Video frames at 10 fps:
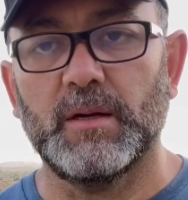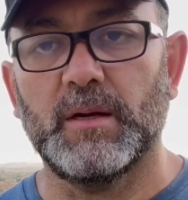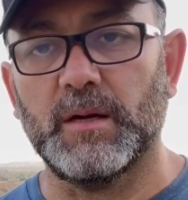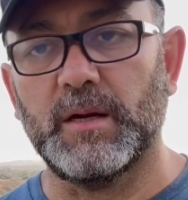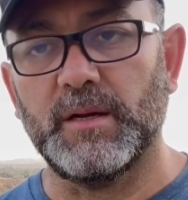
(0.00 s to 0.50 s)

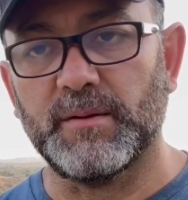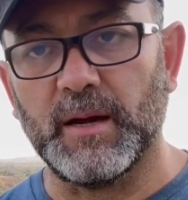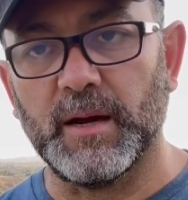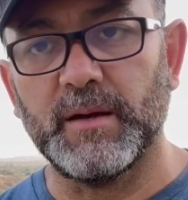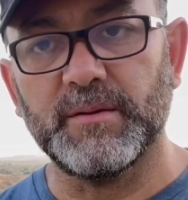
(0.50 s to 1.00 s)
Again, it's
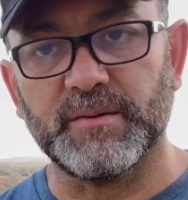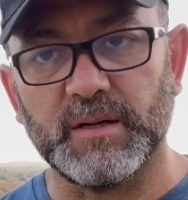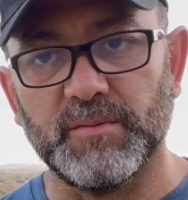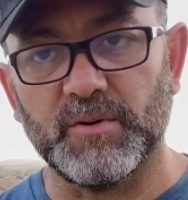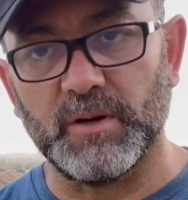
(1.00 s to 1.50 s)

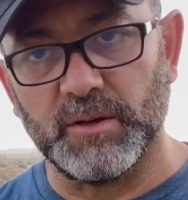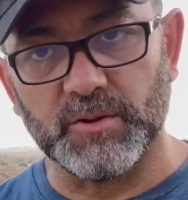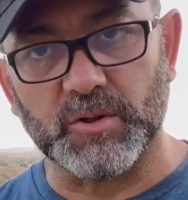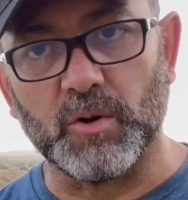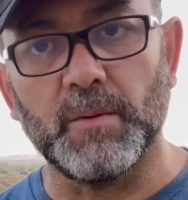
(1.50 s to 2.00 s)

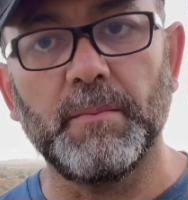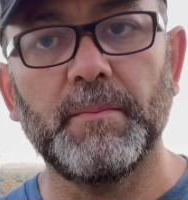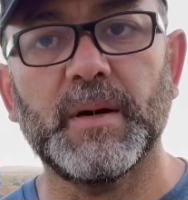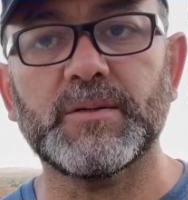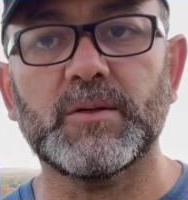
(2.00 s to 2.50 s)

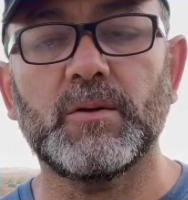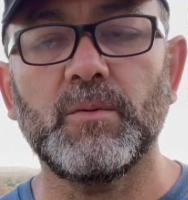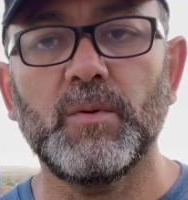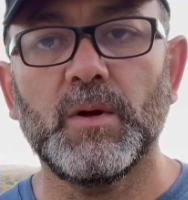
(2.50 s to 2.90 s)
idiscover_Mexico.